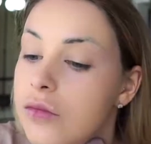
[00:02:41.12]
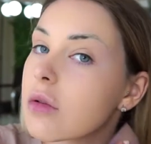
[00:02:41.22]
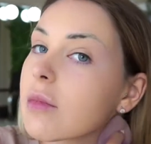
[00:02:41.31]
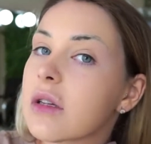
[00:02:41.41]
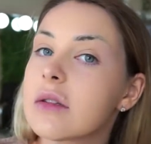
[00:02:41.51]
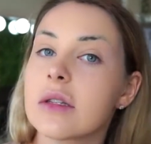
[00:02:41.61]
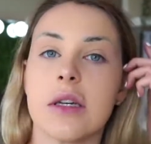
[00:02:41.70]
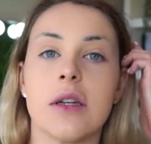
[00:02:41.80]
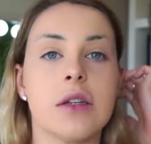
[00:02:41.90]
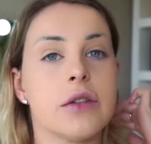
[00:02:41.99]
My
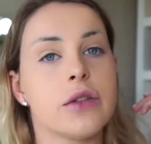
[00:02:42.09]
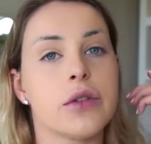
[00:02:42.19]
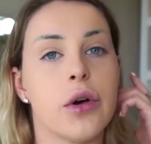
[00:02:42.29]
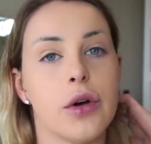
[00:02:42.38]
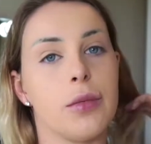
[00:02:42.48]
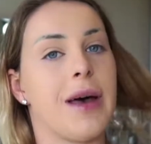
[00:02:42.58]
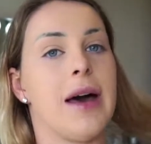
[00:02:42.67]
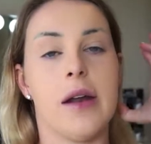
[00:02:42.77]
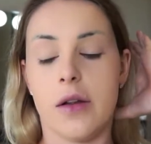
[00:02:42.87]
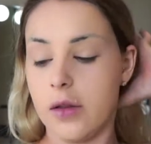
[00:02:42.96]
skin is so
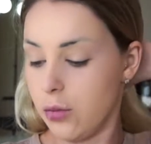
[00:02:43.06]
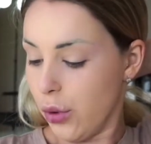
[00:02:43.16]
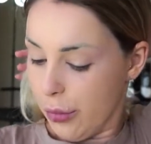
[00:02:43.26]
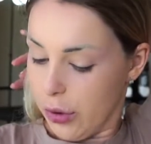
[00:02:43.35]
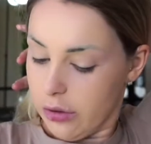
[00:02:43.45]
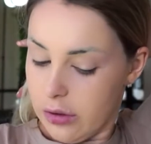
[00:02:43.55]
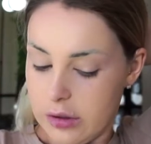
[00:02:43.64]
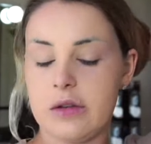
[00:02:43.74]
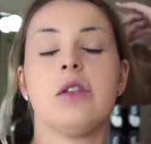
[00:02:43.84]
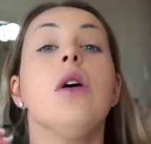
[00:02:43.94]
bad at the moment.
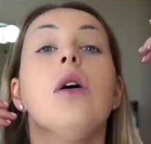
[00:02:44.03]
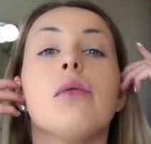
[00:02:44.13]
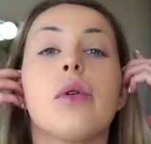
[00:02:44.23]
It's so